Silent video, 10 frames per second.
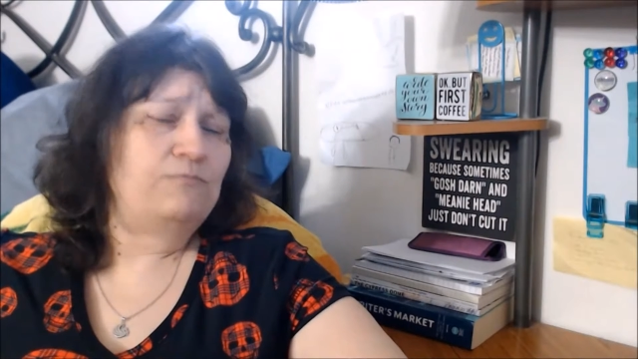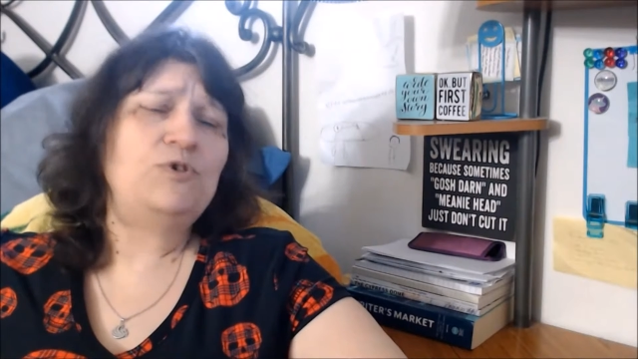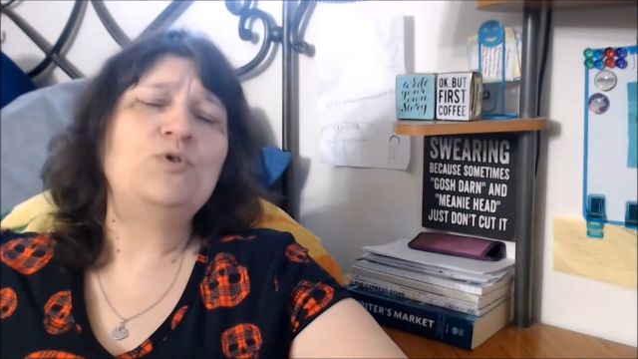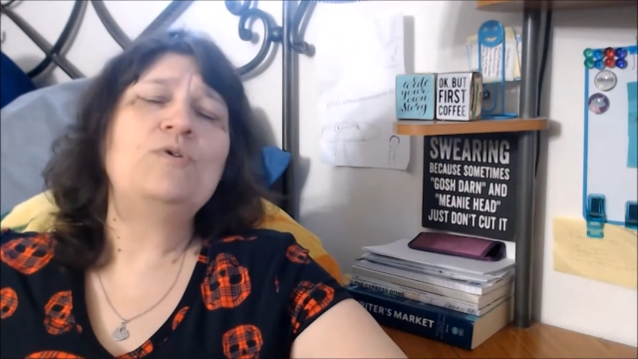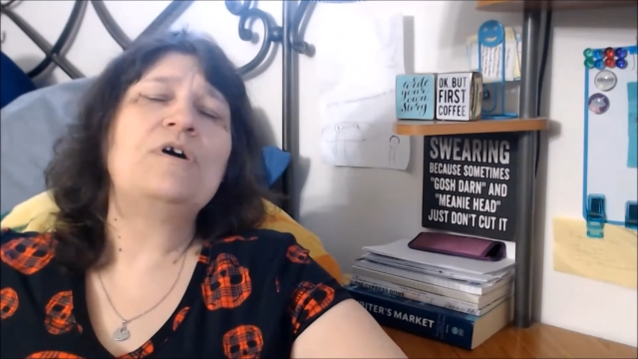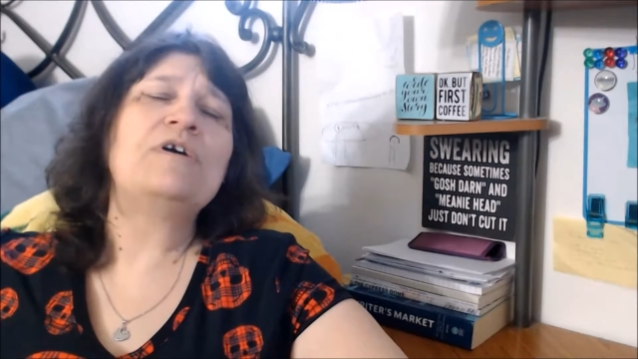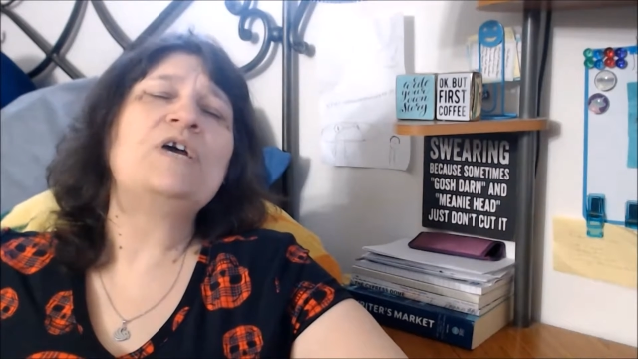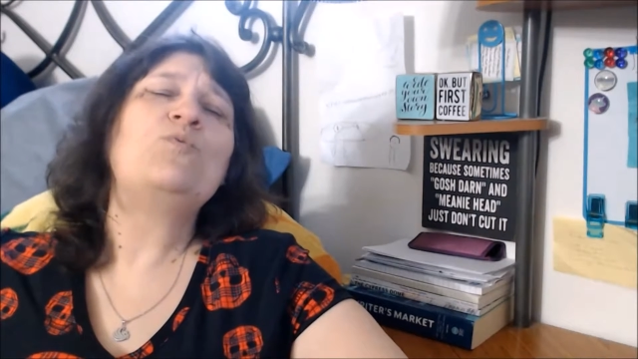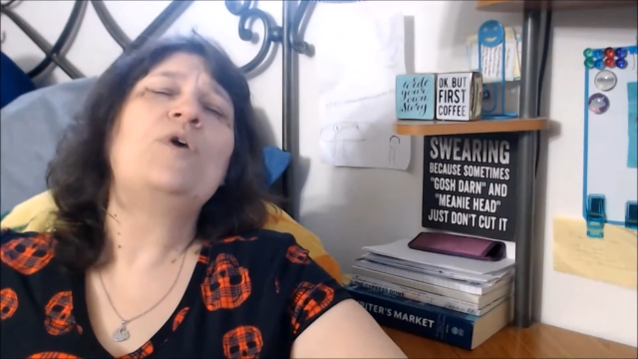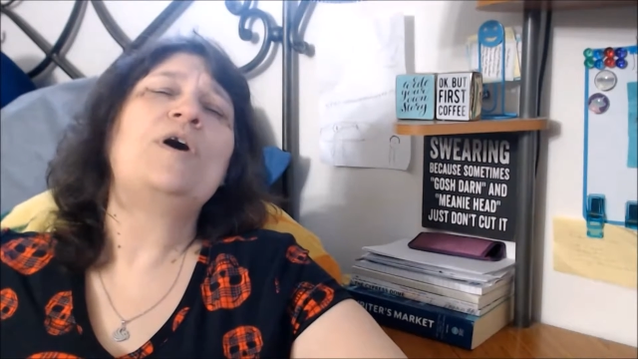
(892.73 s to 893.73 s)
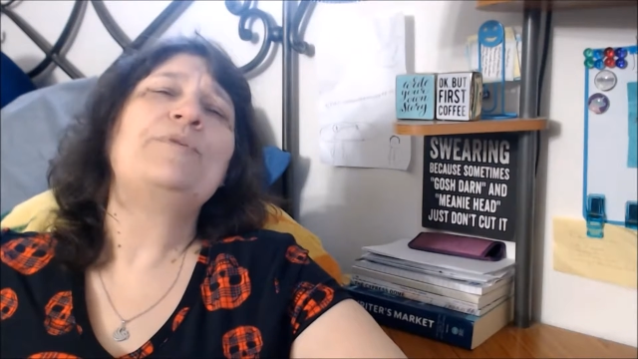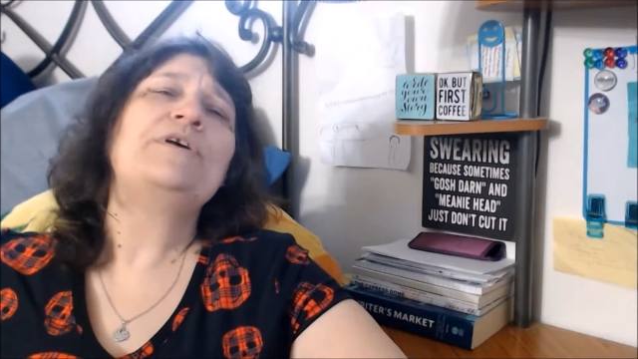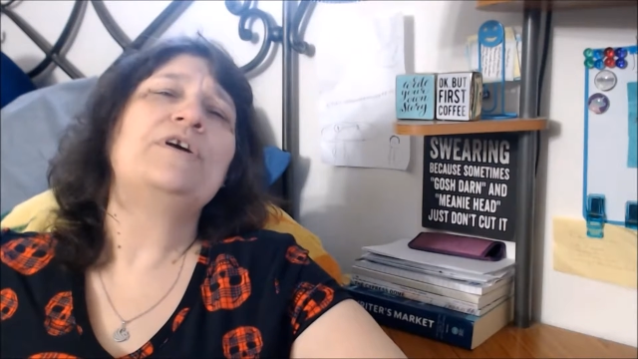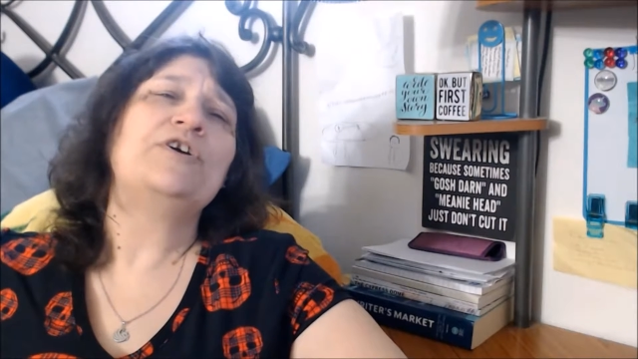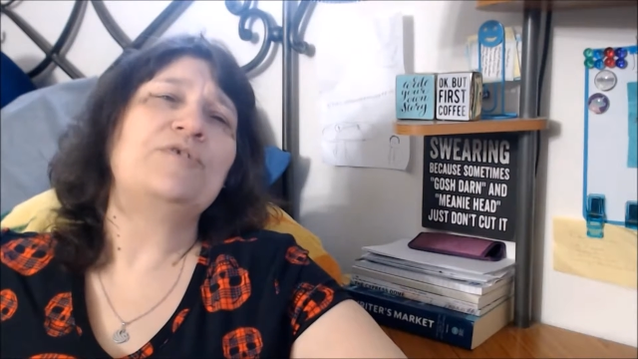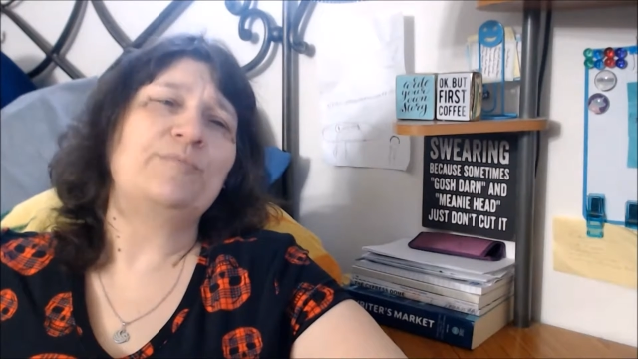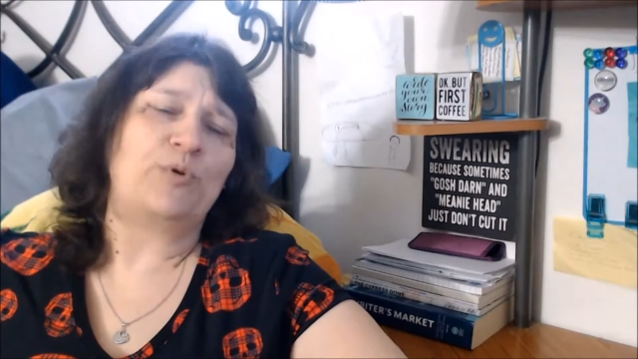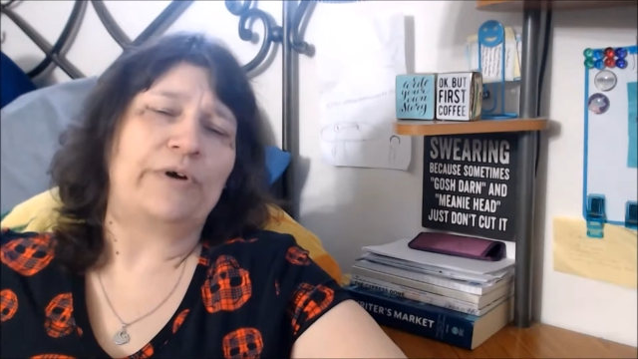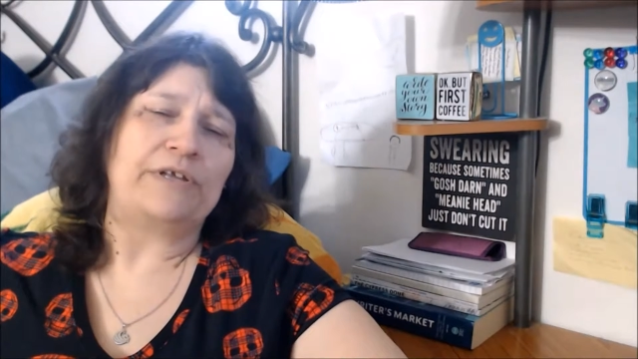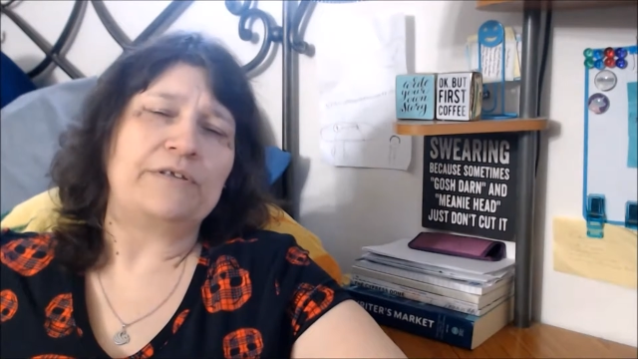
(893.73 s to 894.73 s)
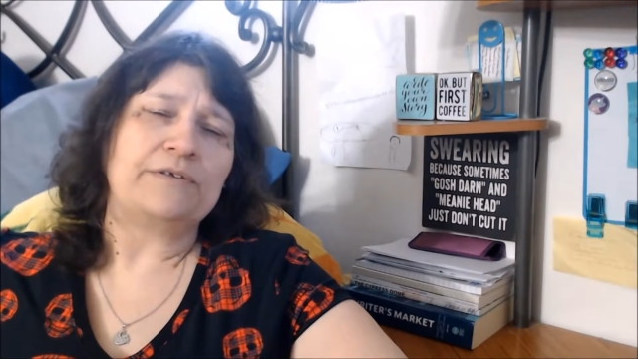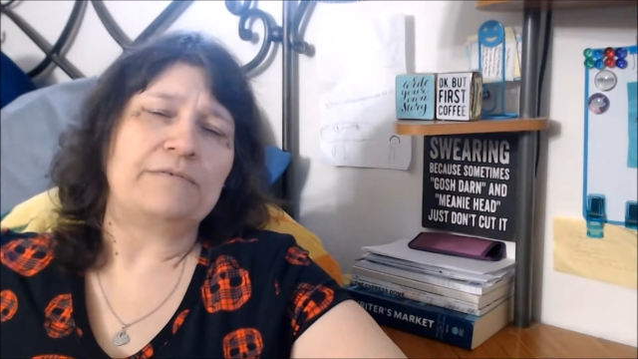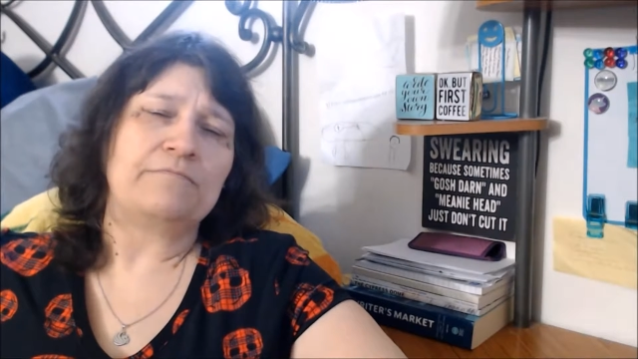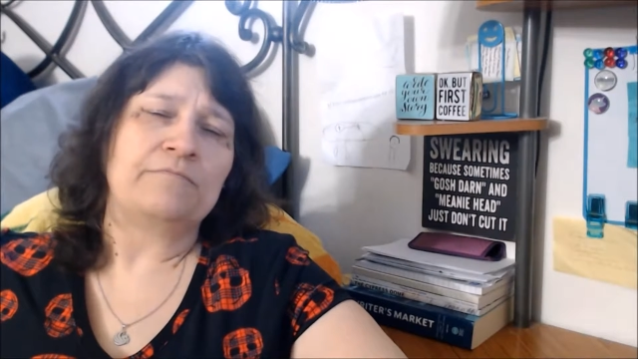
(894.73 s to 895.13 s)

you are a whopping 100 points.